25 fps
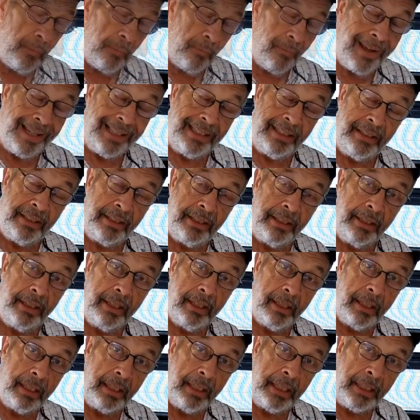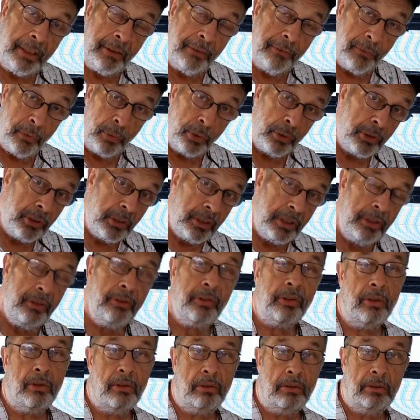when the inverter is
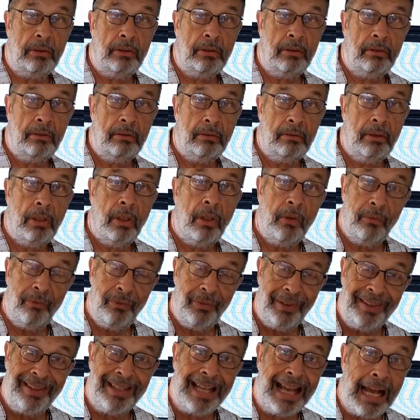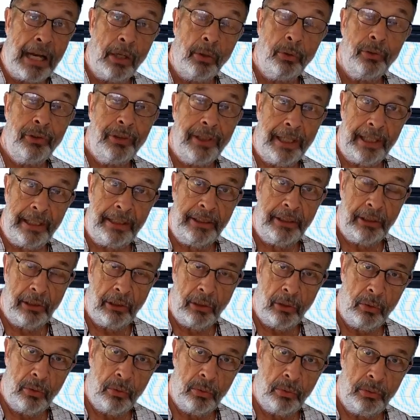on, without any
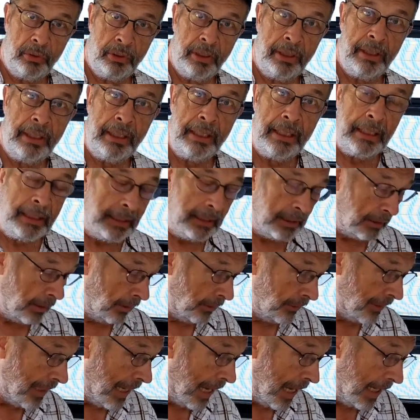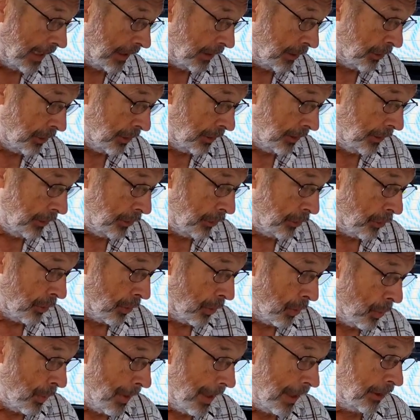load, it does actually
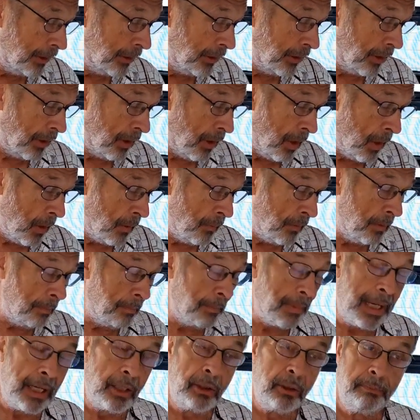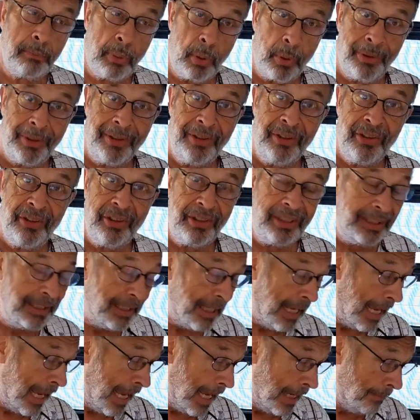show a draw of about 0.3
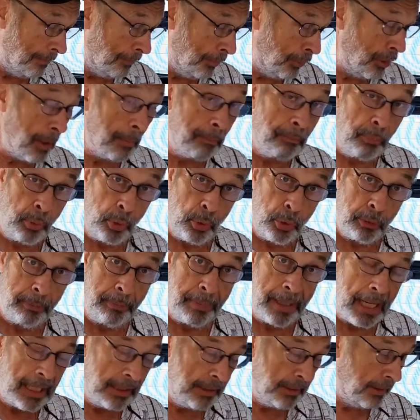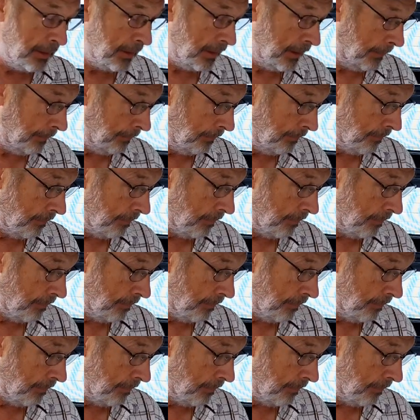amps per battery.